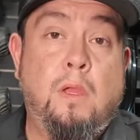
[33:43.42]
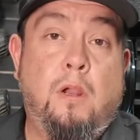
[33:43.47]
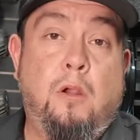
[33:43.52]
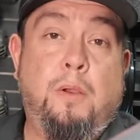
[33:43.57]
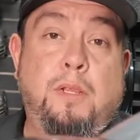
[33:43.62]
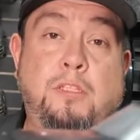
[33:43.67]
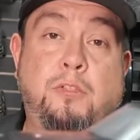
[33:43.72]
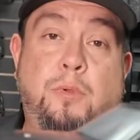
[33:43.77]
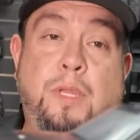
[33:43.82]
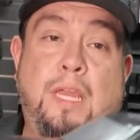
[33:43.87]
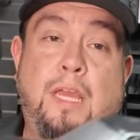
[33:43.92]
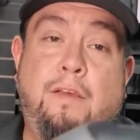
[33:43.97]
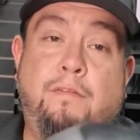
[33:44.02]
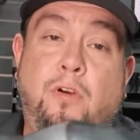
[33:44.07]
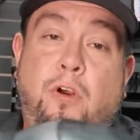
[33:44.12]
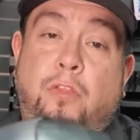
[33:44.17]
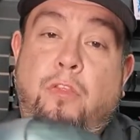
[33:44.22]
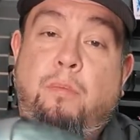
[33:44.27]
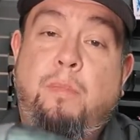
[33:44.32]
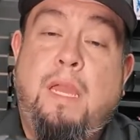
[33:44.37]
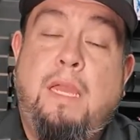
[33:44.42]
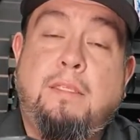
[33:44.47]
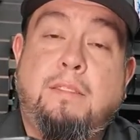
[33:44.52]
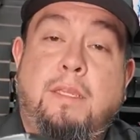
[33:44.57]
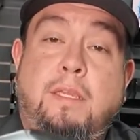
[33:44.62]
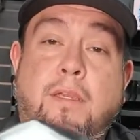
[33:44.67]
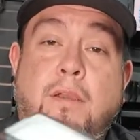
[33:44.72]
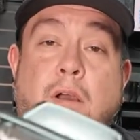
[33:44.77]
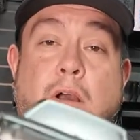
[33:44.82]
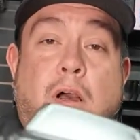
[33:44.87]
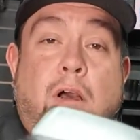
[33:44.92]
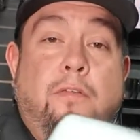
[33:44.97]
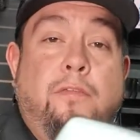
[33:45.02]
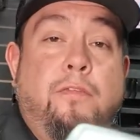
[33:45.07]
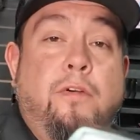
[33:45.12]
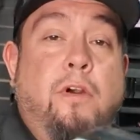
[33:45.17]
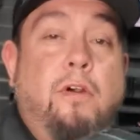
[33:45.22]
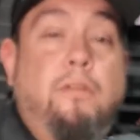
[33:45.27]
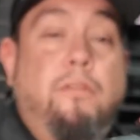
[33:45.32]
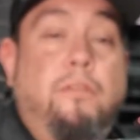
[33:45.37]
All right, so we have all the masking off
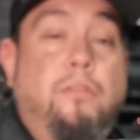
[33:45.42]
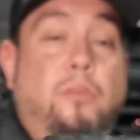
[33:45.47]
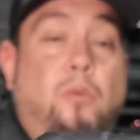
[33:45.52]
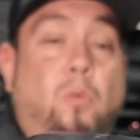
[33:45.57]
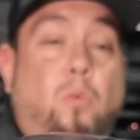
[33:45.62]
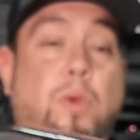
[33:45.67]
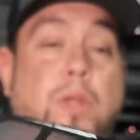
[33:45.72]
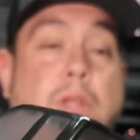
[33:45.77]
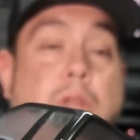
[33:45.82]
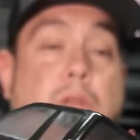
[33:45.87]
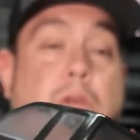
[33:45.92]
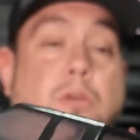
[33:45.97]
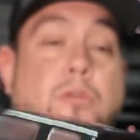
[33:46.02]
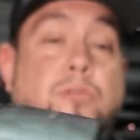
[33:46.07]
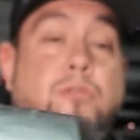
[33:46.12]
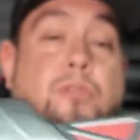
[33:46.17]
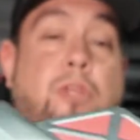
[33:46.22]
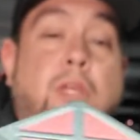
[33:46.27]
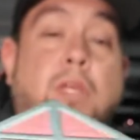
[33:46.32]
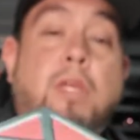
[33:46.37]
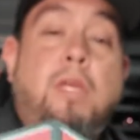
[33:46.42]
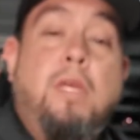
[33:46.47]
of the windows.